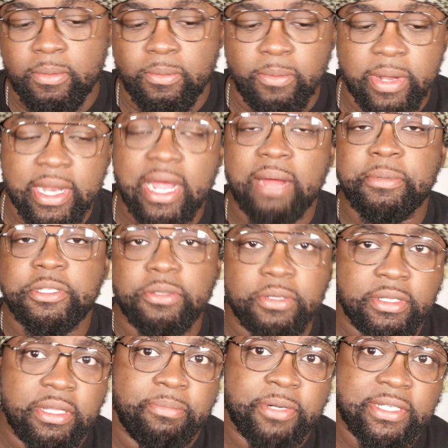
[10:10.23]
when the
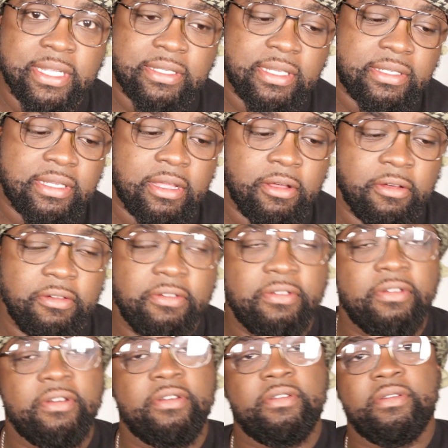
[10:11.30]
opportunity presents itself,